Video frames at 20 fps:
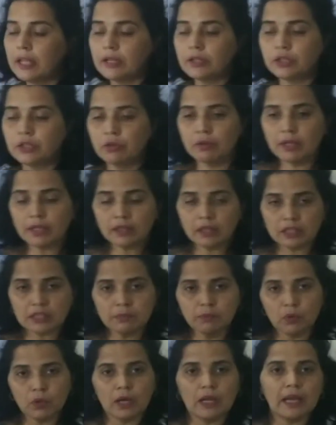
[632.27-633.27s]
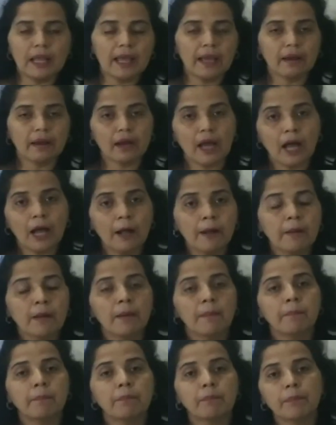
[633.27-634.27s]
during this Mughal era,
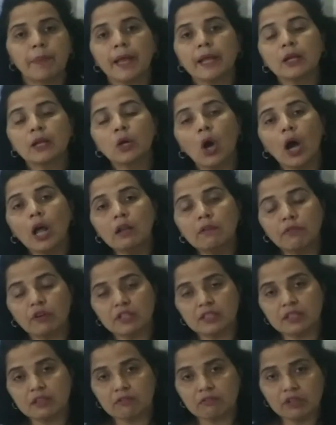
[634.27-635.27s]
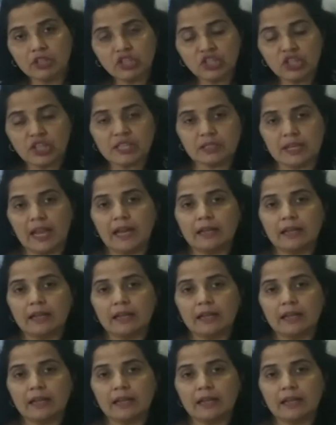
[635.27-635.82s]
Bengal was the richest